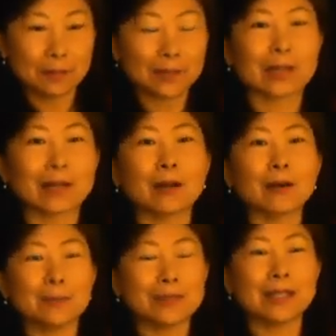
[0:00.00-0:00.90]

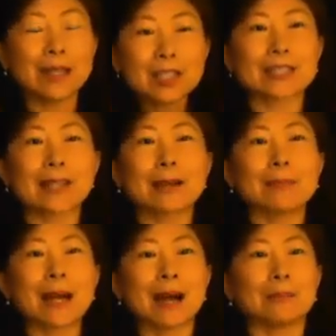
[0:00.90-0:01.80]
whole, not just their
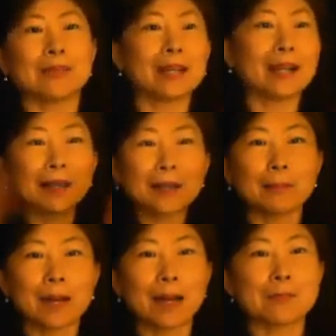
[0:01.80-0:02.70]
mom, their other
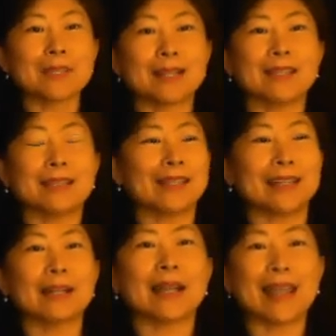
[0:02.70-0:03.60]
moms and
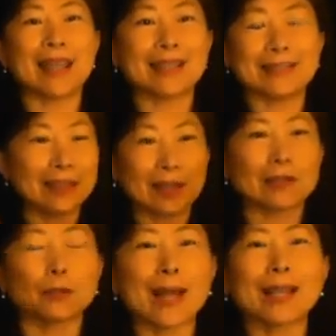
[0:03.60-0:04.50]
their
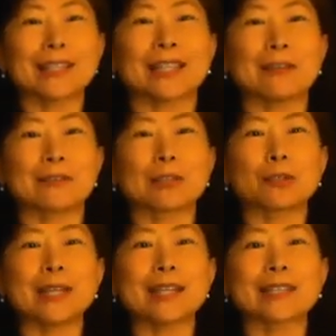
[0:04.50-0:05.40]
relatives to
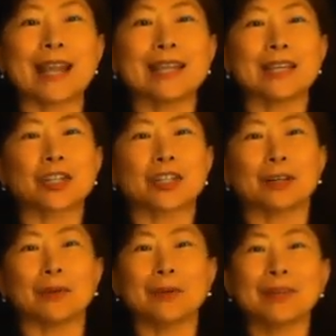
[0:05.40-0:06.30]
this dating
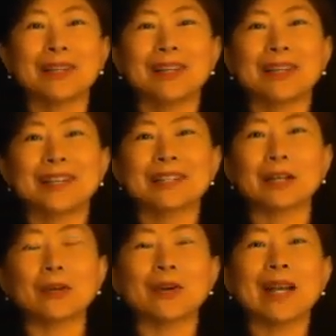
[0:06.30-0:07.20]
show.
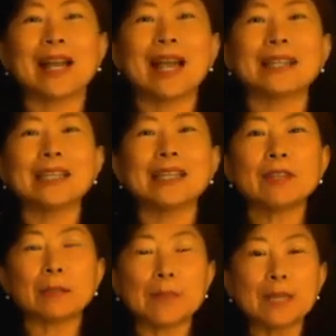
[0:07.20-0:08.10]
So, and
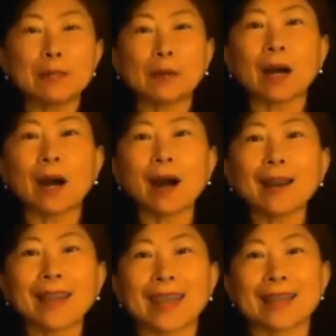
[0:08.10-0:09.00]
even the people, the
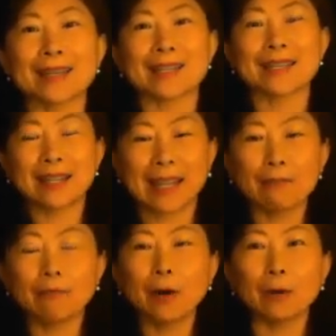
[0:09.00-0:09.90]
audience
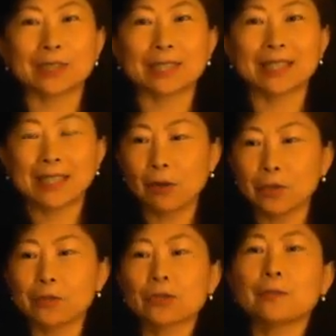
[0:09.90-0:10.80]
can vote. Oh,
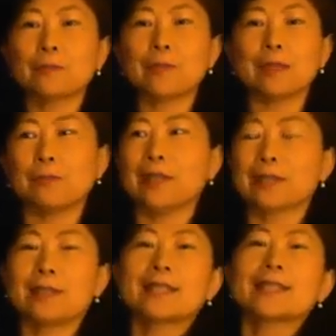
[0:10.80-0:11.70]
you should be
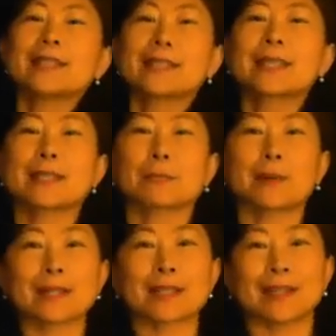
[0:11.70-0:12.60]
with this
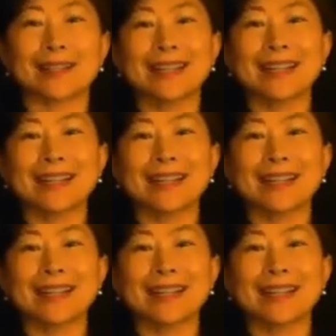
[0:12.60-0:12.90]
person.